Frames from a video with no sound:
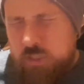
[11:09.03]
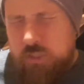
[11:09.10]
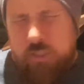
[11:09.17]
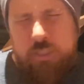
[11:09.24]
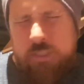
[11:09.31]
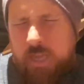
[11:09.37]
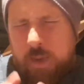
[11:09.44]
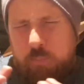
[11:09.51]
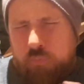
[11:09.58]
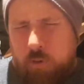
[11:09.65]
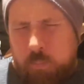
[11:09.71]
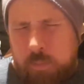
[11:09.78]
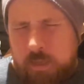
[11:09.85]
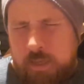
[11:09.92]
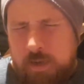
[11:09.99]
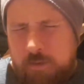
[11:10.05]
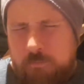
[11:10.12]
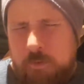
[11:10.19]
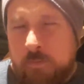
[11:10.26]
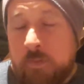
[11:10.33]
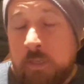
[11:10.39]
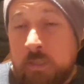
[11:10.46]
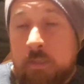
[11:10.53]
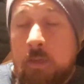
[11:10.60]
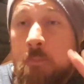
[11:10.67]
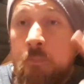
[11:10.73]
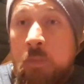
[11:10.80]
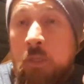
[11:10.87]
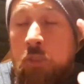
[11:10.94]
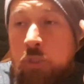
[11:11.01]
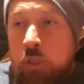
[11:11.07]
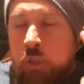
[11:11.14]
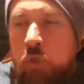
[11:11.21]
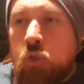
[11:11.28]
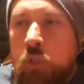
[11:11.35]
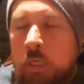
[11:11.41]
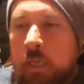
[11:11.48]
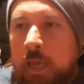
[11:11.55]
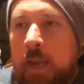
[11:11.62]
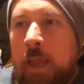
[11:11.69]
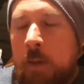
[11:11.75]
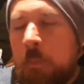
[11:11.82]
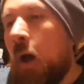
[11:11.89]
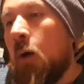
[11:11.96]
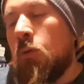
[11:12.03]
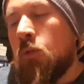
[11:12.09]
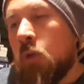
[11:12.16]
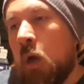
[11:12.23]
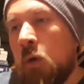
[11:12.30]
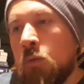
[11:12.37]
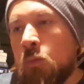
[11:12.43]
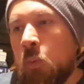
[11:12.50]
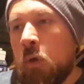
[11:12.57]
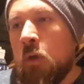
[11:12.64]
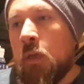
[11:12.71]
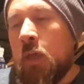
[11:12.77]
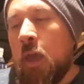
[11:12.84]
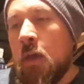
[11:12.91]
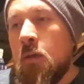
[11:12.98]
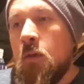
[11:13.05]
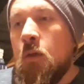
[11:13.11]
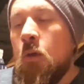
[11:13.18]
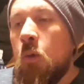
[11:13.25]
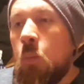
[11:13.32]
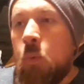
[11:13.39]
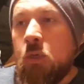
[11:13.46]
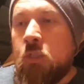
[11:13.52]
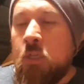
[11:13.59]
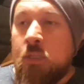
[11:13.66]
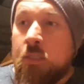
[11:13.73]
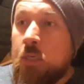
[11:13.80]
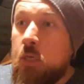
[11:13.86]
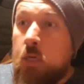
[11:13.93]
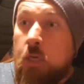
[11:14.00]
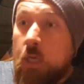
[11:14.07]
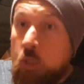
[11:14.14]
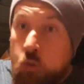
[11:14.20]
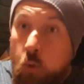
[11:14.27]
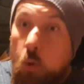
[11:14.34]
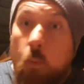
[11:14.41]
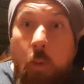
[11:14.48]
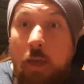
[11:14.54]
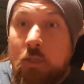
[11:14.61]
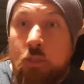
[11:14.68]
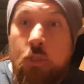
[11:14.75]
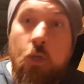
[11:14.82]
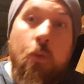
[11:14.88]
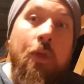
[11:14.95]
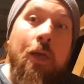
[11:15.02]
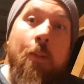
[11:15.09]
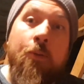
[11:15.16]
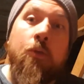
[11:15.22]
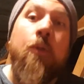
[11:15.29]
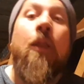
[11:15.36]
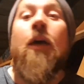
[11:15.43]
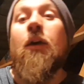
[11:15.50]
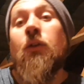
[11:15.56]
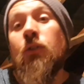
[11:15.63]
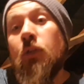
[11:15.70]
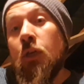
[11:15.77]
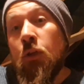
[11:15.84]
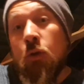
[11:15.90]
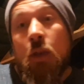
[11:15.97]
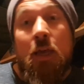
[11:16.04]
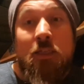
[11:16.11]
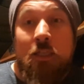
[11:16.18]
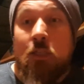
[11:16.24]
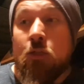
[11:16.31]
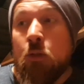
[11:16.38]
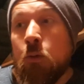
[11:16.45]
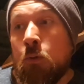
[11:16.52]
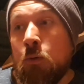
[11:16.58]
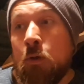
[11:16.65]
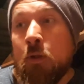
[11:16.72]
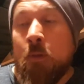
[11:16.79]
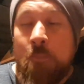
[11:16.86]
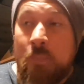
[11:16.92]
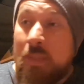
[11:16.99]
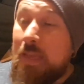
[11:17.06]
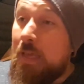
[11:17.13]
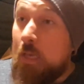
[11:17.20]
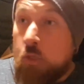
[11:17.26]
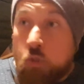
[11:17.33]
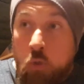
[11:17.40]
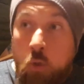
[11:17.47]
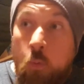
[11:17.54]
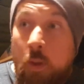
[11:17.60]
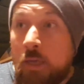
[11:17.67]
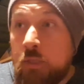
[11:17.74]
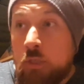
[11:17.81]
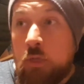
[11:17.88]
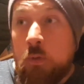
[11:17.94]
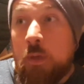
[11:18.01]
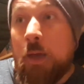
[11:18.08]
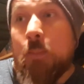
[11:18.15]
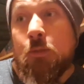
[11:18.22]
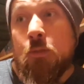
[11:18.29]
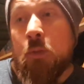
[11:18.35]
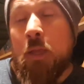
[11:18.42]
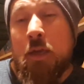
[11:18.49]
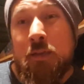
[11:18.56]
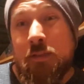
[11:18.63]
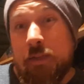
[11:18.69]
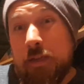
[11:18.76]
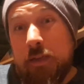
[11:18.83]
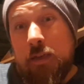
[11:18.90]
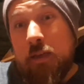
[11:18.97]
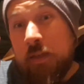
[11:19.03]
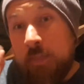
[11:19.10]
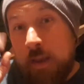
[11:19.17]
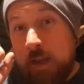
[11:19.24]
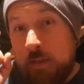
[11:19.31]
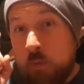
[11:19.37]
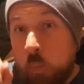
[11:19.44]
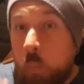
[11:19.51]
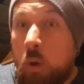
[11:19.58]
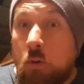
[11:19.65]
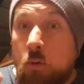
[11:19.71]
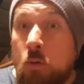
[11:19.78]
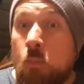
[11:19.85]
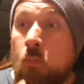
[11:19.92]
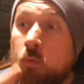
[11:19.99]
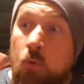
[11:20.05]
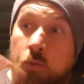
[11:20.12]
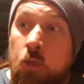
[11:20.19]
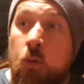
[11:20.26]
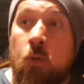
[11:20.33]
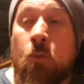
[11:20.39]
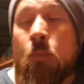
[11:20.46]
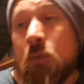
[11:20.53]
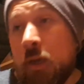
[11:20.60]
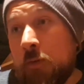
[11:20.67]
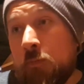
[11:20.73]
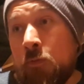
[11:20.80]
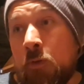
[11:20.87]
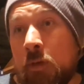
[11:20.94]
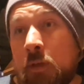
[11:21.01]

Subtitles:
that she's at, probably in her 50s, she doesn't get how postcodes work yet, which is, it's always 2 capital letters, unless it's London, it's always 2 capital letters, and then either 1 number or 2 numbers after it.